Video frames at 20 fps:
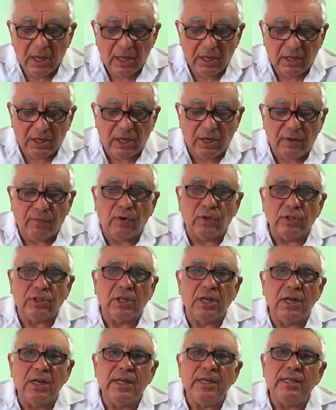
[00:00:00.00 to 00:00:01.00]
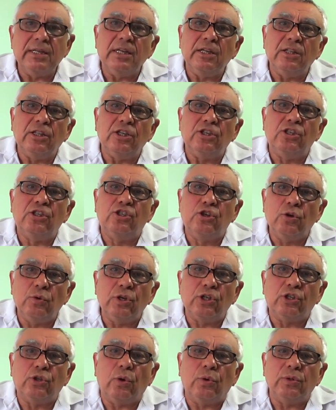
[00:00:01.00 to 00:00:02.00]
He was leading the
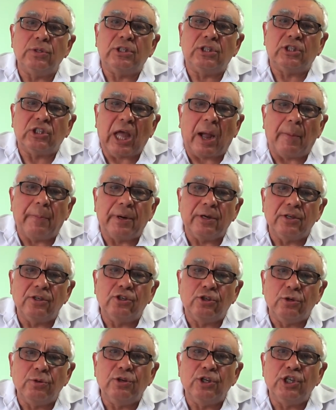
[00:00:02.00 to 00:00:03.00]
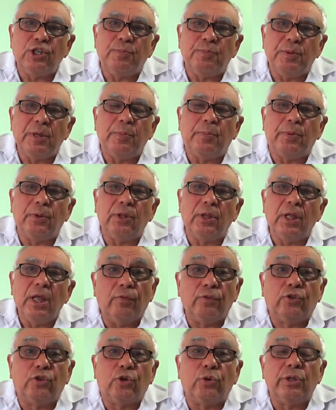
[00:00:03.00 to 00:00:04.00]
Jewish, those stubborn Jewish people
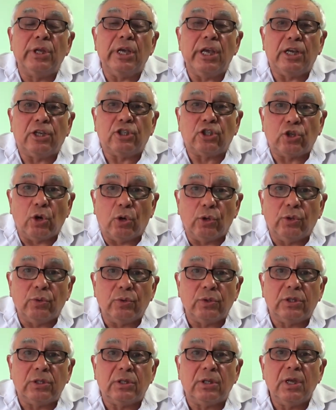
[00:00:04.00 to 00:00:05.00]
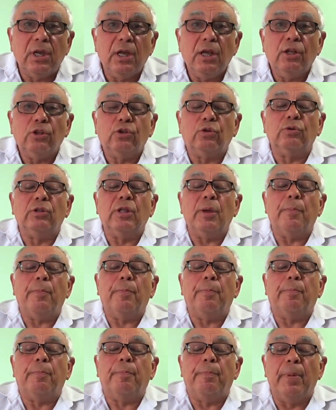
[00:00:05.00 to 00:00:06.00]
through the Exodus, through the
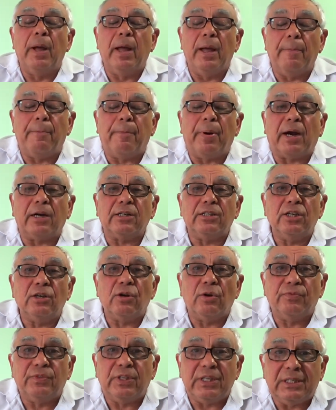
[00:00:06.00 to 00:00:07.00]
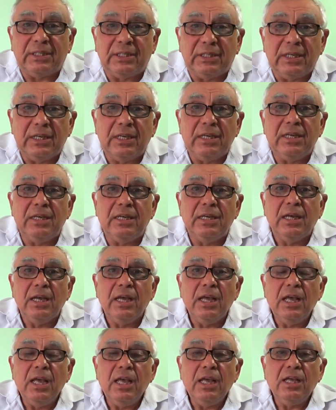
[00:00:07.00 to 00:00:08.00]
uh, parting of the sea,
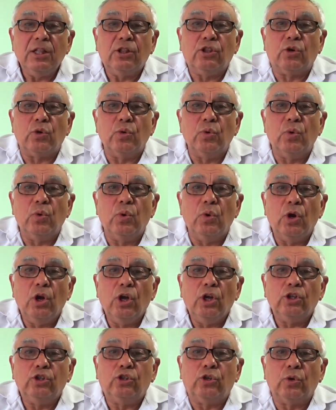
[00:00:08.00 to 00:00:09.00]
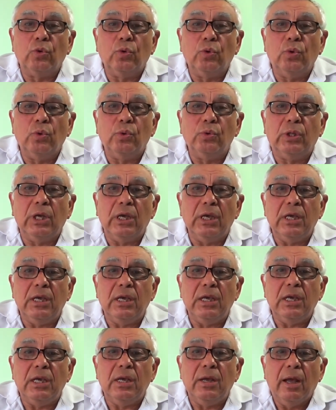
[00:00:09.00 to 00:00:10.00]
through, through
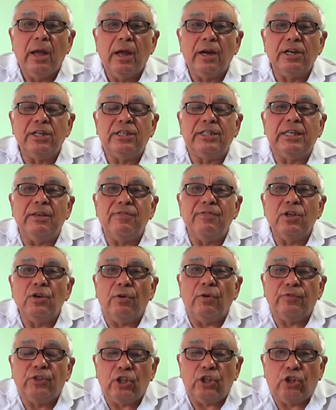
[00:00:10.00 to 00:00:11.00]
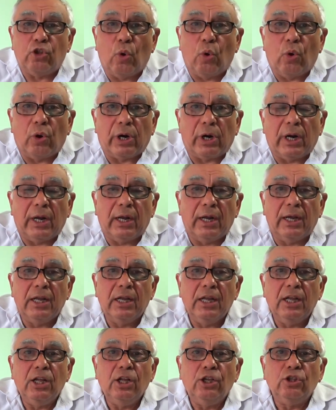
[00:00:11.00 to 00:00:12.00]
the receiving of the Torah,
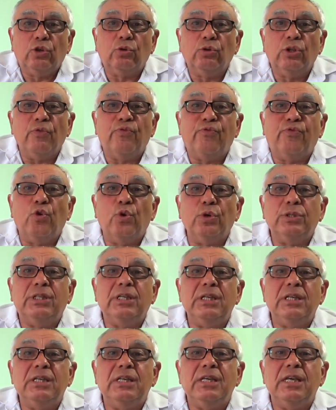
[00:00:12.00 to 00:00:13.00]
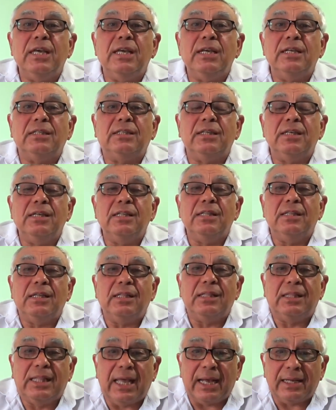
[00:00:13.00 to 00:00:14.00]
through the 40 years in
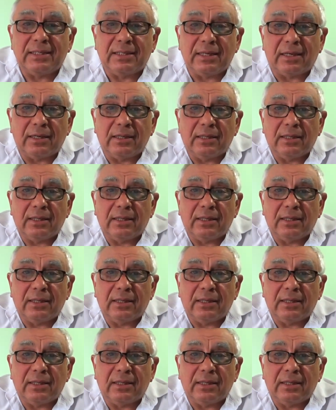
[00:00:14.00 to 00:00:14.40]
the desert